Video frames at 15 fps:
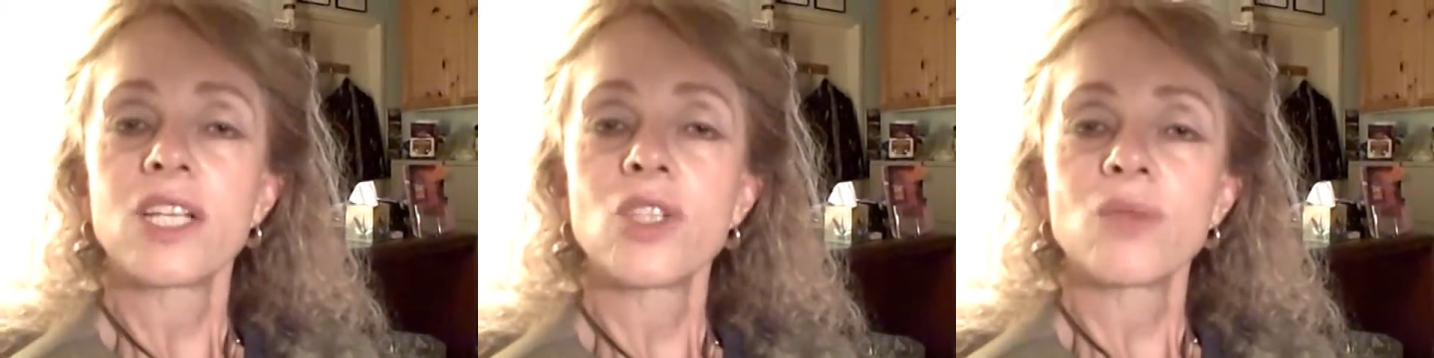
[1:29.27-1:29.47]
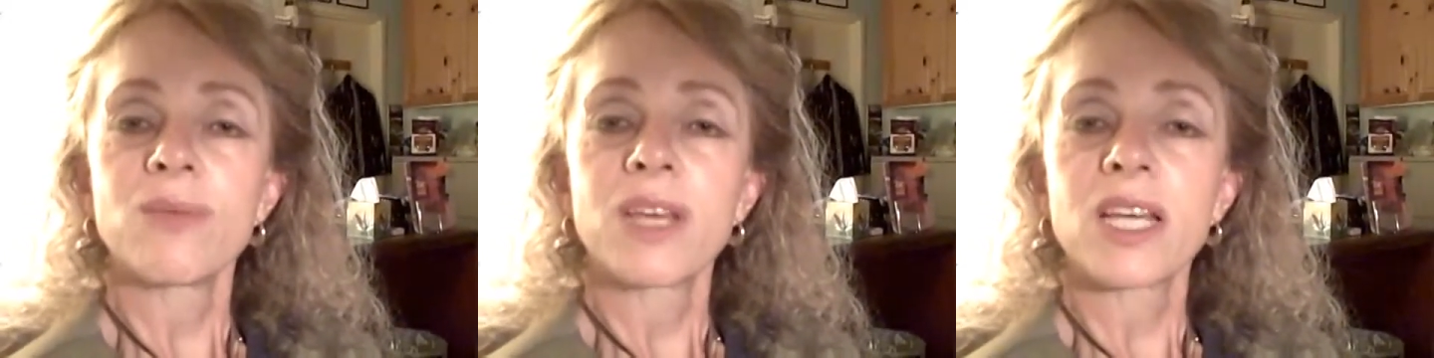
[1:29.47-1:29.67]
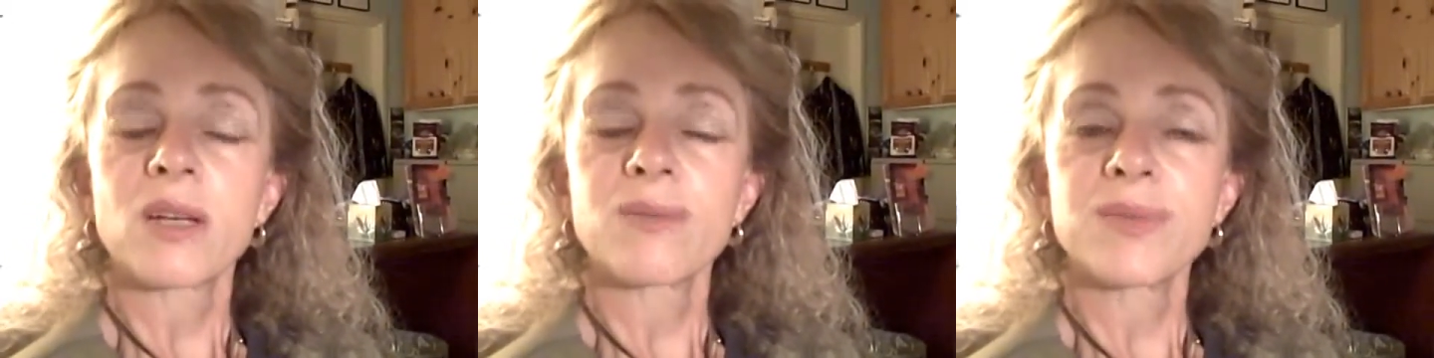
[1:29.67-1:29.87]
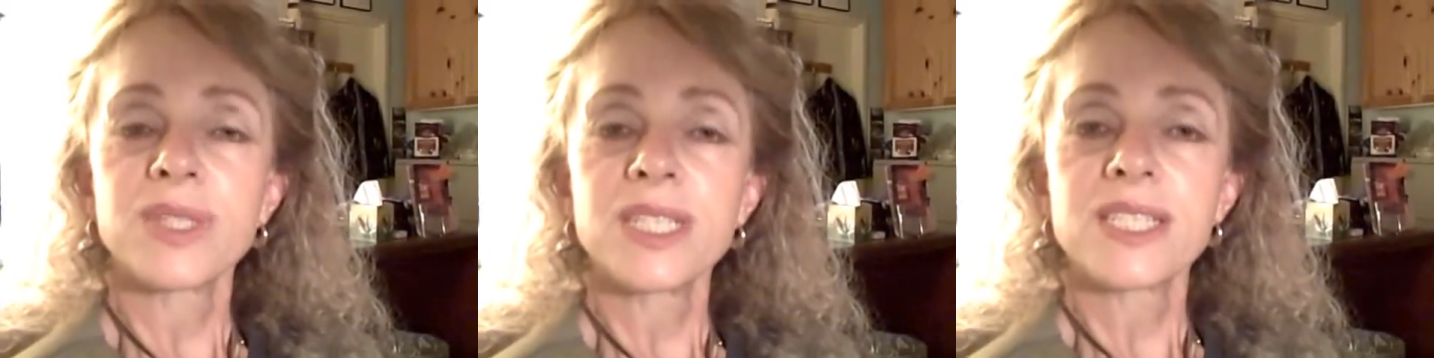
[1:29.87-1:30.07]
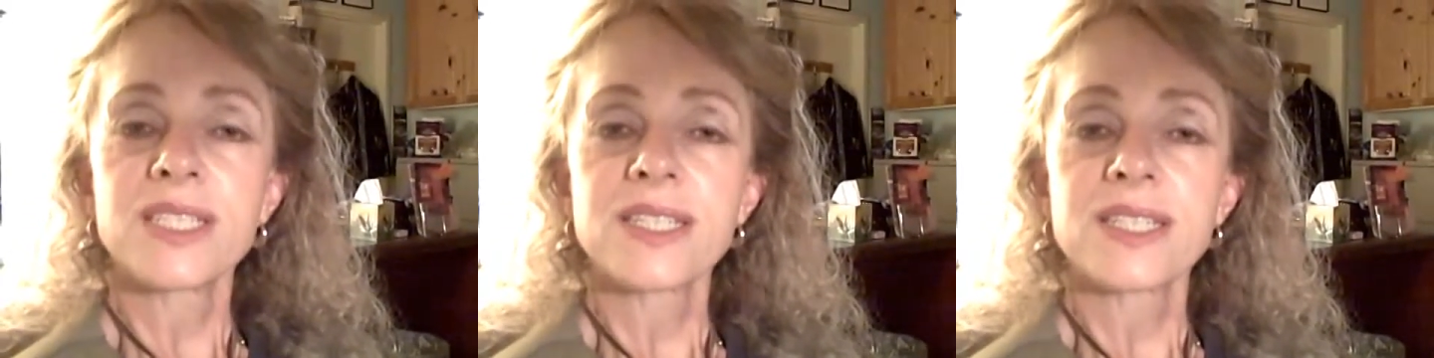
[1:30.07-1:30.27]
And you make up
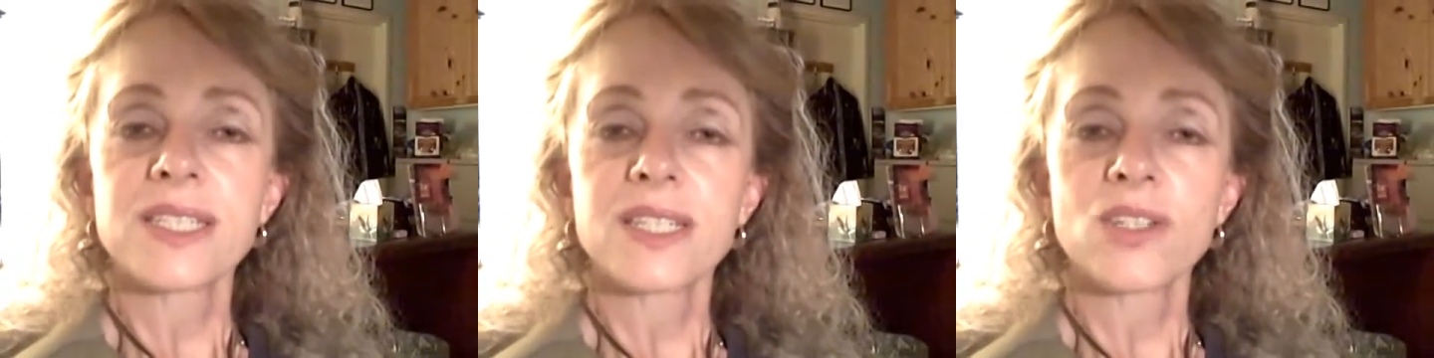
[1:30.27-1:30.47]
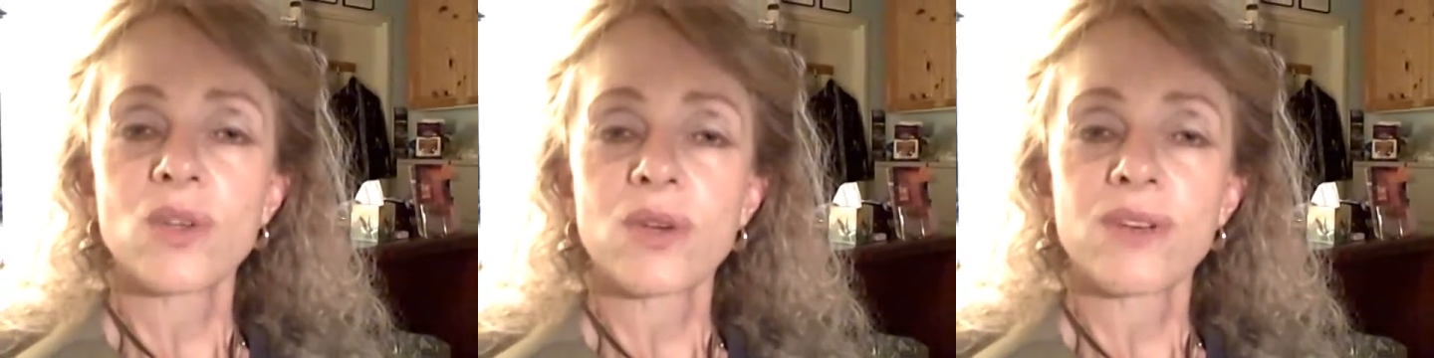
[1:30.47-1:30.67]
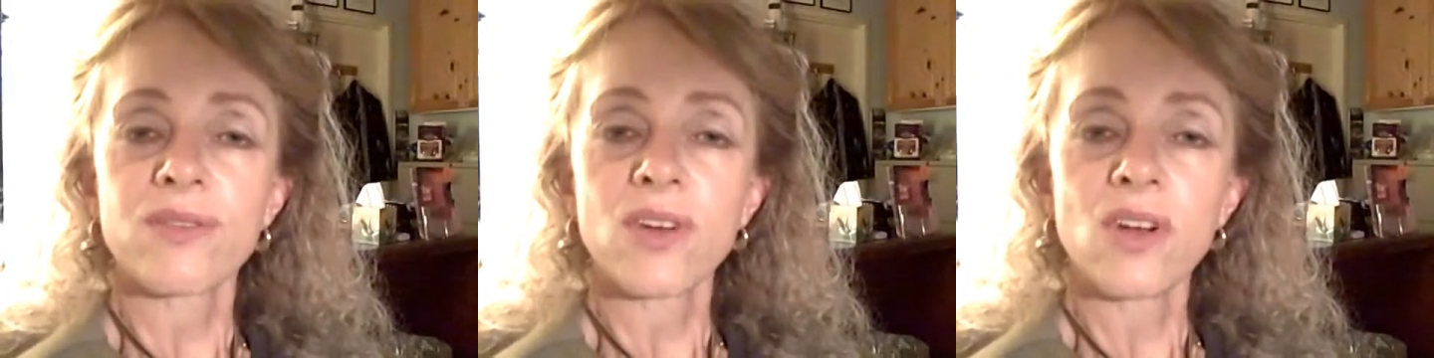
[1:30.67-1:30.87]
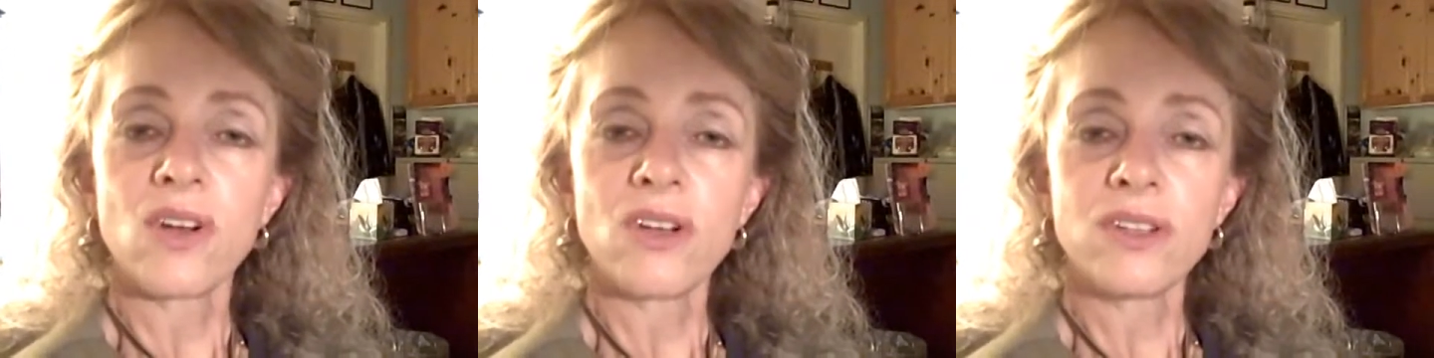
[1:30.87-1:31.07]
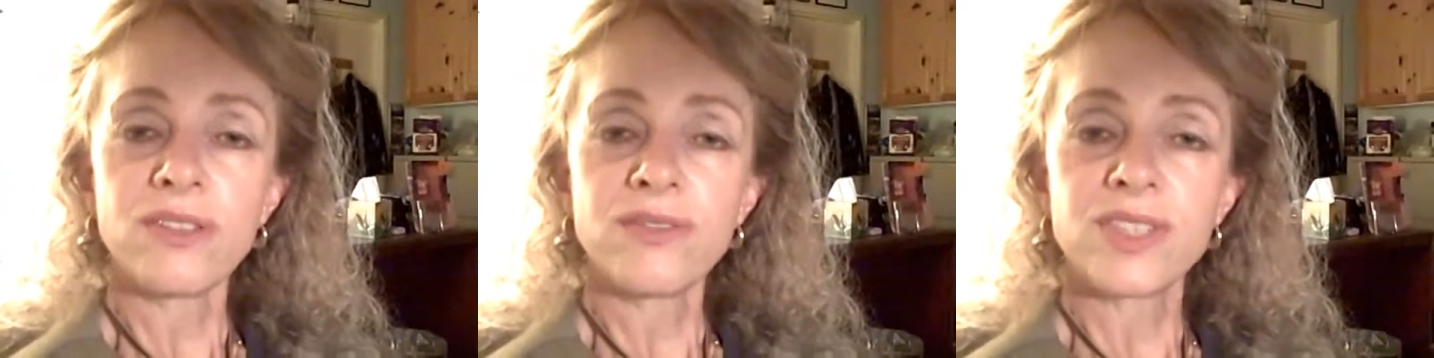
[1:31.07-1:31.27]
lists, and you have
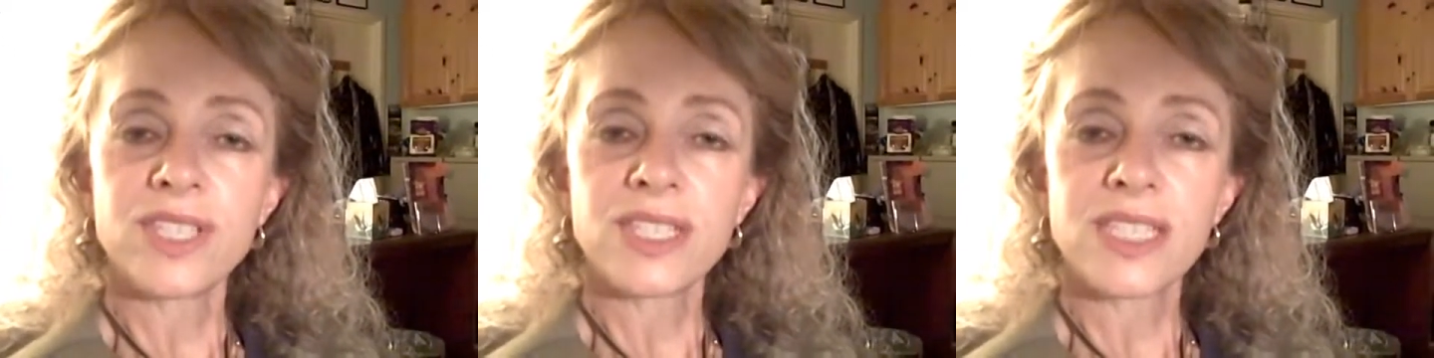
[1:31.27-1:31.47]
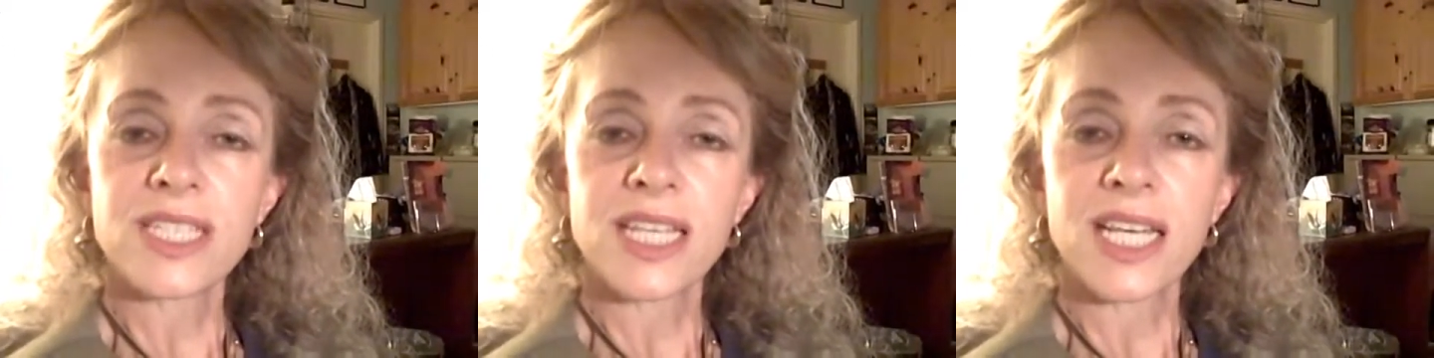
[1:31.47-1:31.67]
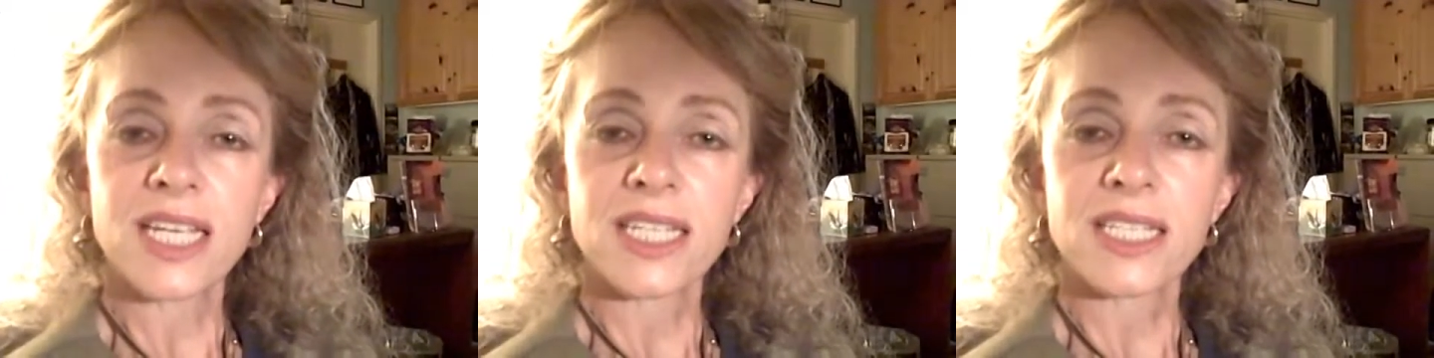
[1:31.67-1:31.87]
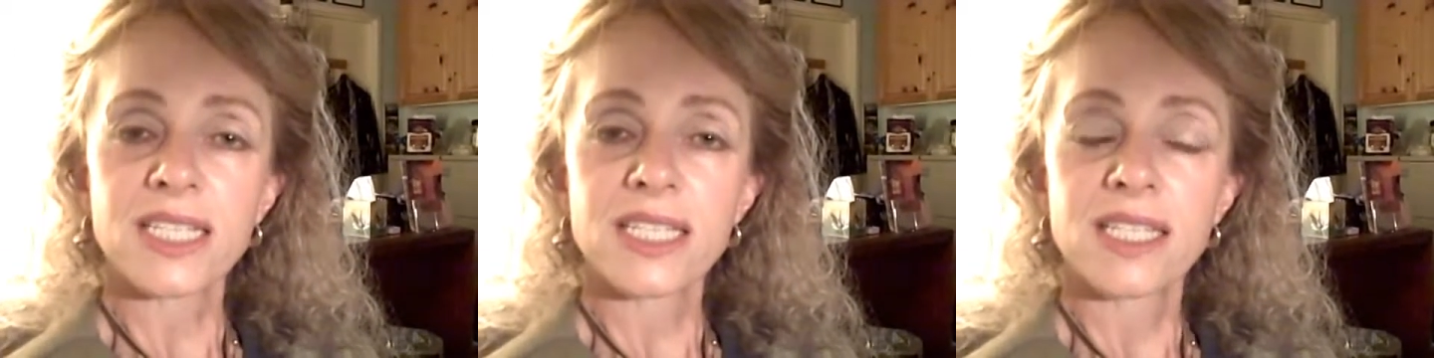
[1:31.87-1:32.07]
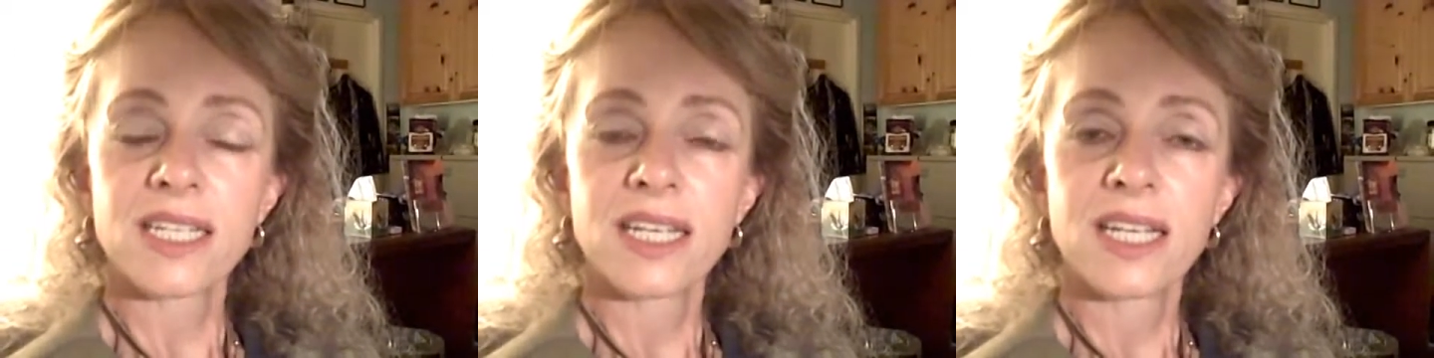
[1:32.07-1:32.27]
all of these
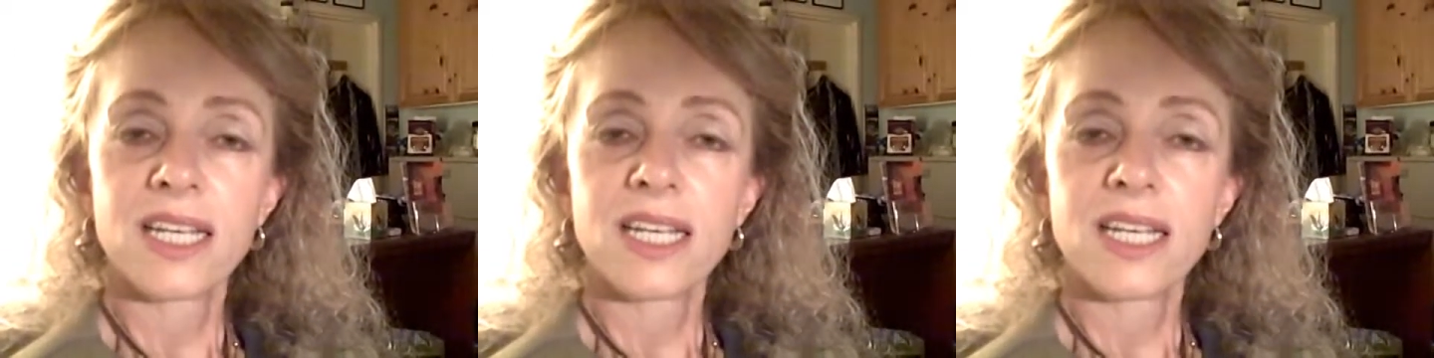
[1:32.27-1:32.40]
things